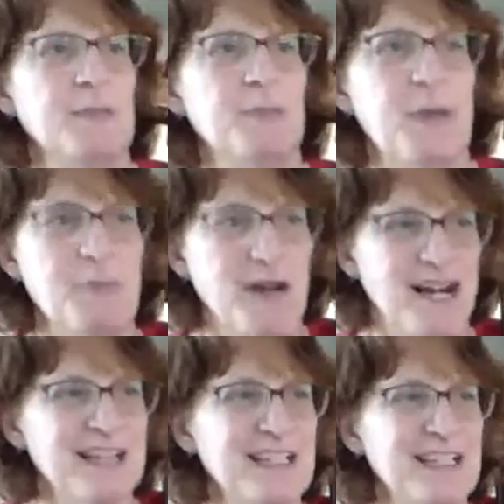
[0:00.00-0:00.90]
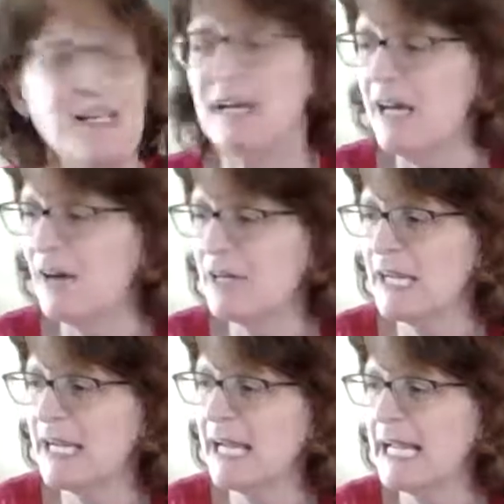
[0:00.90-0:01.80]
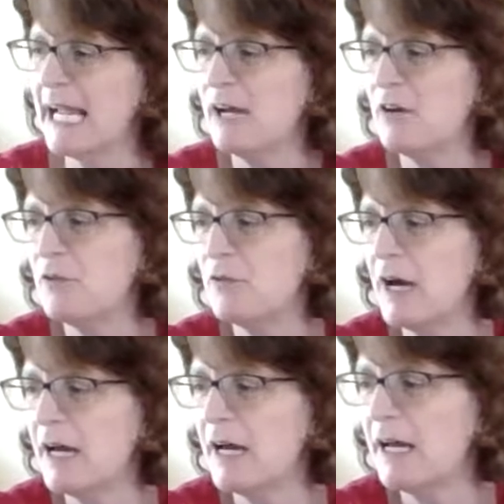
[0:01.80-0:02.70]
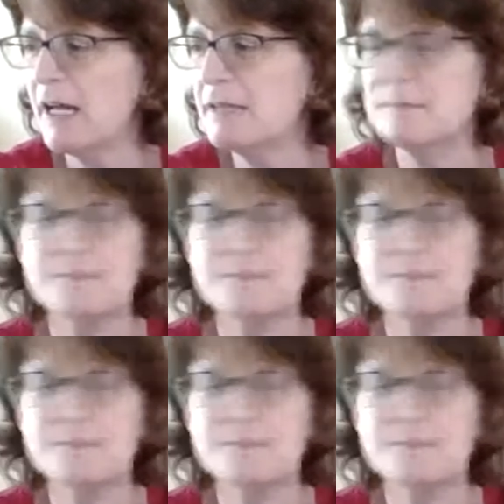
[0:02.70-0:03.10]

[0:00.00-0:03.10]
by Bach. Okay, I have,